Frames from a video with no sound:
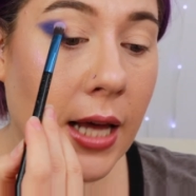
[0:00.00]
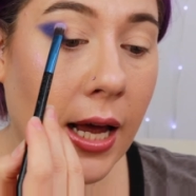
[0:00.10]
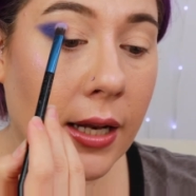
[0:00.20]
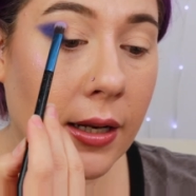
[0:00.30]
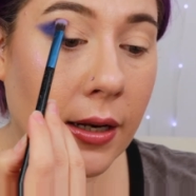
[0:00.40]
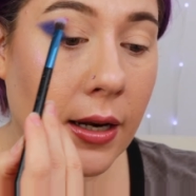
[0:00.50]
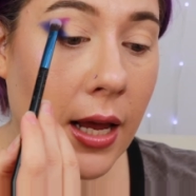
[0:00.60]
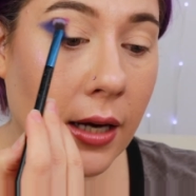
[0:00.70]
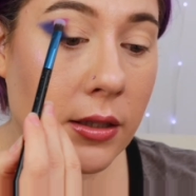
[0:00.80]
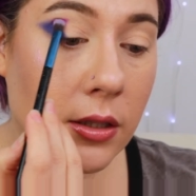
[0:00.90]
that
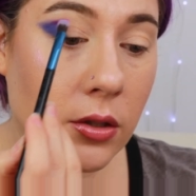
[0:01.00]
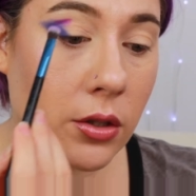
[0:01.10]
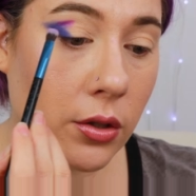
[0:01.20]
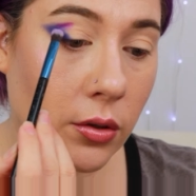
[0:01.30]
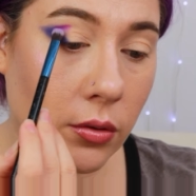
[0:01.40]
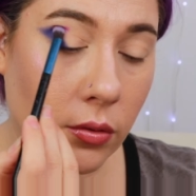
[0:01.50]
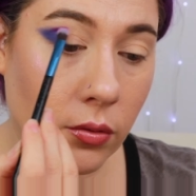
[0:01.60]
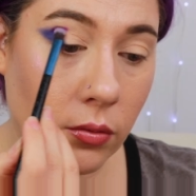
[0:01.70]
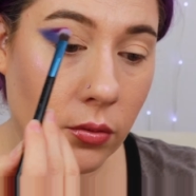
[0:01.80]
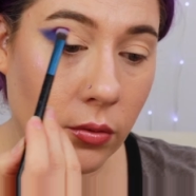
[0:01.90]
next
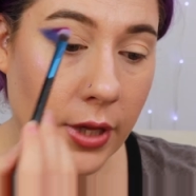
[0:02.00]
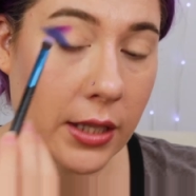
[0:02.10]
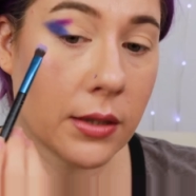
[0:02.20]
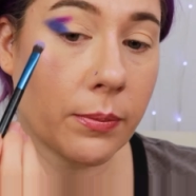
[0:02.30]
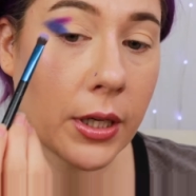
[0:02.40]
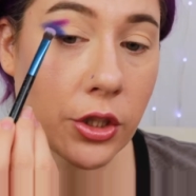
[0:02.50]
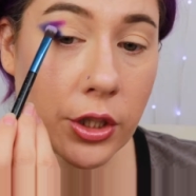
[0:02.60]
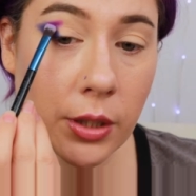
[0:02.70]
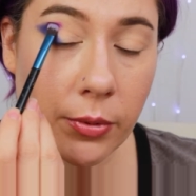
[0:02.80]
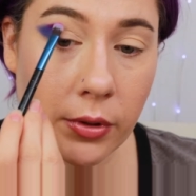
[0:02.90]
to, ooh, that's much
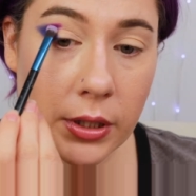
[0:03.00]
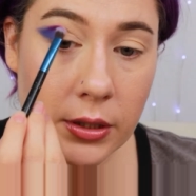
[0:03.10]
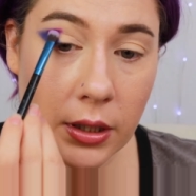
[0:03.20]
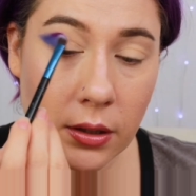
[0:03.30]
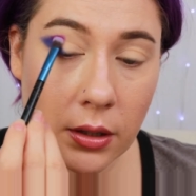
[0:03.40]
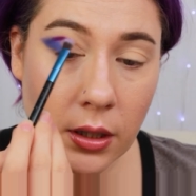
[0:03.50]
deeper, isn't it?